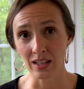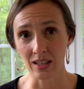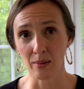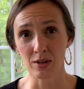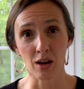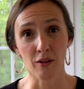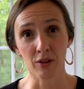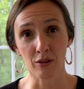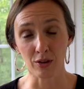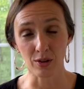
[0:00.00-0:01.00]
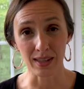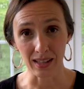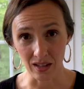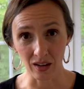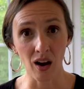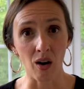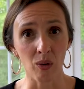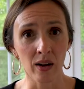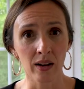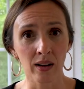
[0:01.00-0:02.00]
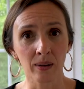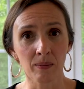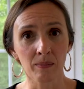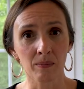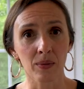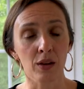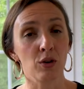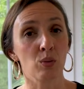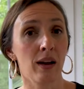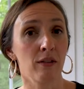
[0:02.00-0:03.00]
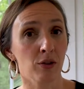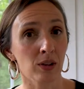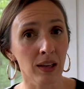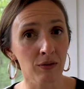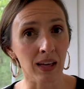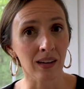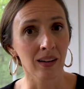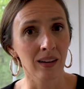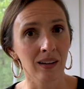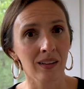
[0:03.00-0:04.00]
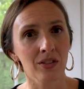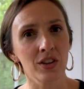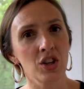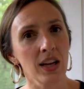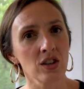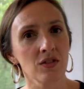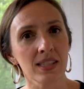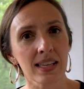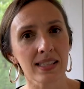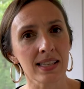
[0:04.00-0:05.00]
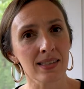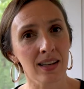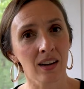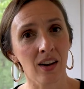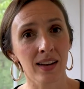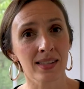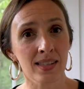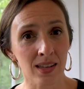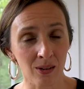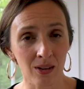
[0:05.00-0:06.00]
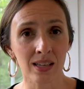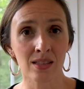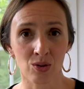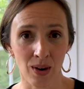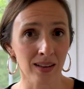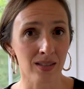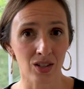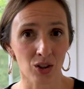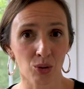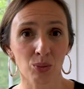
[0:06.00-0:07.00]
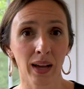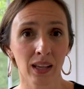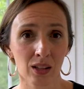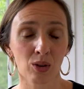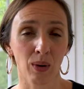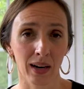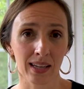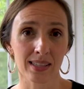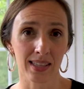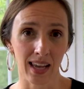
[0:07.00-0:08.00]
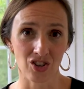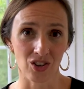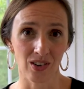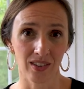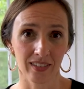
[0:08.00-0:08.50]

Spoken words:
time is often the first thing to go. If you write for a living, the change of seasons can cause serious stress to your regular writing schedule.